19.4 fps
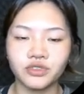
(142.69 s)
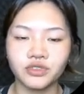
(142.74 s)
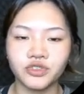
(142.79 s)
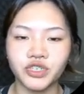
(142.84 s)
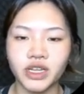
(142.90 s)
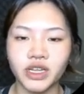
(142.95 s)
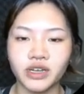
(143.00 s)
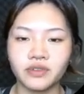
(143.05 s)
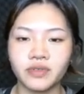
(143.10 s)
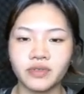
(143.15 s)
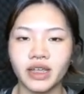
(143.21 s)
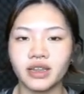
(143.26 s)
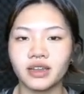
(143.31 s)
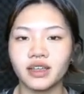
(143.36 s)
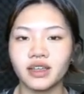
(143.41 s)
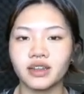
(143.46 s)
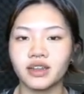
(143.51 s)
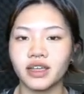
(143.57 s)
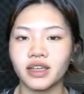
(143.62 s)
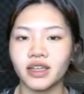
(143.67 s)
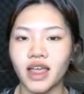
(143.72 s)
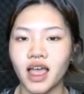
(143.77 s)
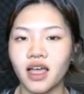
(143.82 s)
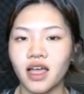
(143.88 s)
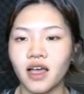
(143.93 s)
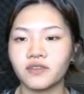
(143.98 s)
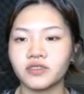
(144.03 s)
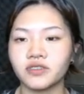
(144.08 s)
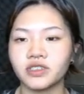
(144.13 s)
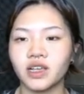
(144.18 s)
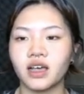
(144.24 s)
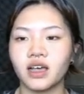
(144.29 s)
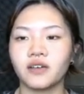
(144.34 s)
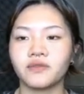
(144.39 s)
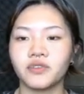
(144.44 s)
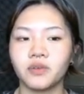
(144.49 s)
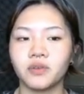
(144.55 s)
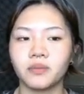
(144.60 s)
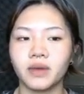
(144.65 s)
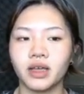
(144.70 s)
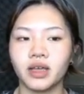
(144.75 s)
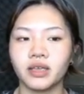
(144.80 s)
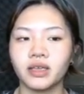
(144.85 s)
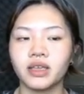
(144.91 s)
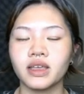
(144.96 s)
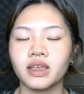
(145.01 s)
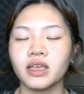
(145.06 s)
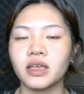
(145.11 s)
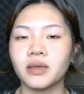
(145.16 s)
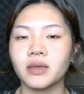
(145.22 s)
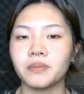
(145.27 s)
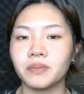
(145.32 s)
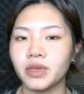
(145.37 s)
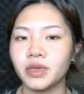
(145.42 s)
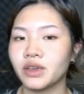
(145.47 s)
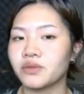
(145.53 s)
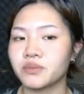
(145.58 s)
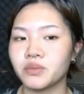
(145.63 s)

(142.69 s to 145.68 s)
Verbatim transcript: to generate an AI avatar for my male